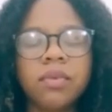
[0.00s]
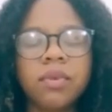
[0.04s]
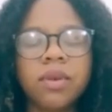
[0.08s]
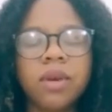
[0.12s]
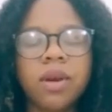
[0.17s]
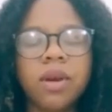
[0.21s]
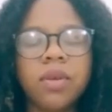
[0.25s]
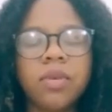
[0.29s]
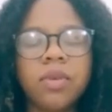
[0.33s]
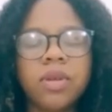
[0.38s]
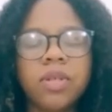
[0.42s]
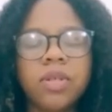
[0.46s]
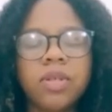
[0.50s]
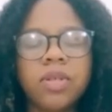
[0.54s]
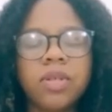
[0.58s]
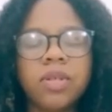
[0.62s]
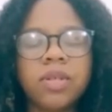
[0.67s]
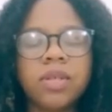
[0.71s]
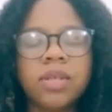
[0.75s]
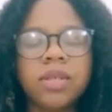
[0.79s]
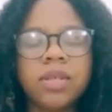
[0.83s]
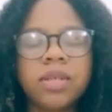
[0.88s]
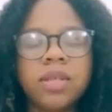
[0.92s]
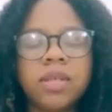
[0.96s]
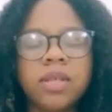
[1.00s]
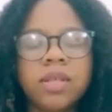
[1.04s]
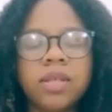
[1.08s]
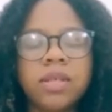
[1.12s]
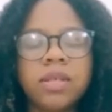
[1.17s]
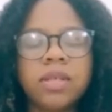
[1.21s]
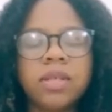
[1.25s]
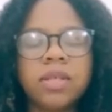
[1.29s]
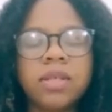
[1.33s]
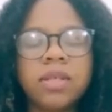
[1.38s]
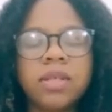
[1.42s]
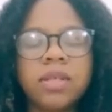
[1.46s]
And I want you to
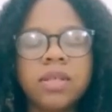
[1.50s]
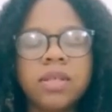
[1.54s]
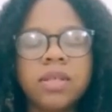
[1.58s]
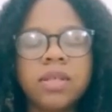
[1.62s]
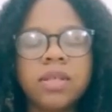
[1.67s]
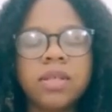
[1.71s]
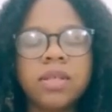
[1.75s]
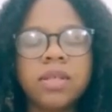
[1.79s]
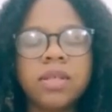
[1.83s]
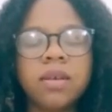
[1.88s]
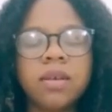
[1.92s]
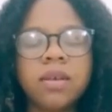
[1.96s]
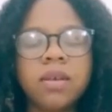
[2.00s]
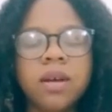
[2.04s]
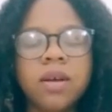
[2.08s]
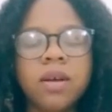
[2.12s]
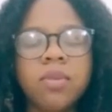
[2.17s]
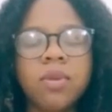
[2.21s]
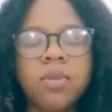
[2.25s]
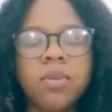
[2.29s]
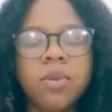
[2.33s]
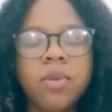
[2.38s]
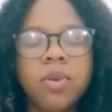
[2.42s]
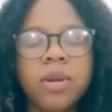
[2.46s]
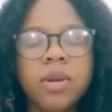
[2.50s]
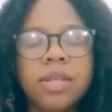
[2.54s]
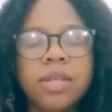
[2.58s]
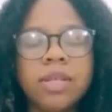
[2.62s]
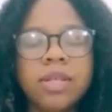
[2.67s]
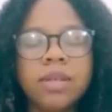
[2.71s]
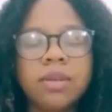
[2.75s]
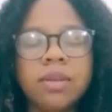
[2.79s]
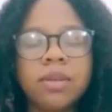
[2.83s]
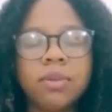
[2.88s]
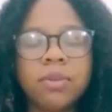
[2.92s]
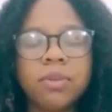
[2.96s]
sit and take a couple more
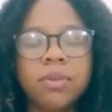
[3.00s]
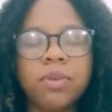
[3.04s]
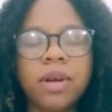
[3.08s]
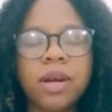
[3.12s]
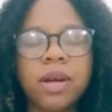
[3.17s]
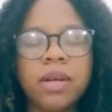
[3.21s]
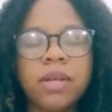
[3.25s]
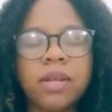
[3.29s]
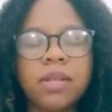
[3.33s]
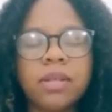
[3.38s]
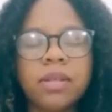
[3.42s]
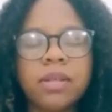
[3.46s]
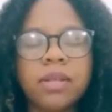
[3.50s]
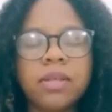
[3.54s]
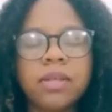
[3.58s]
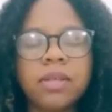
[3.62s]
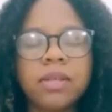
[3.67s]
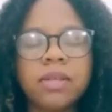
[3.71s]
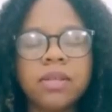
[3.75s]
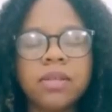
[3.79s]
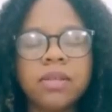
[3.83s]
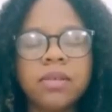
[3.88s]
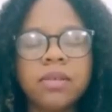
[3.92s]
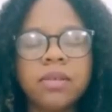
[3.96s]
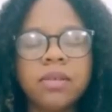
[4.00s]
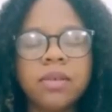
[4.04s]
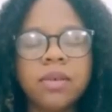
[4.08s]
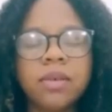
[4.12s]
deep breaths.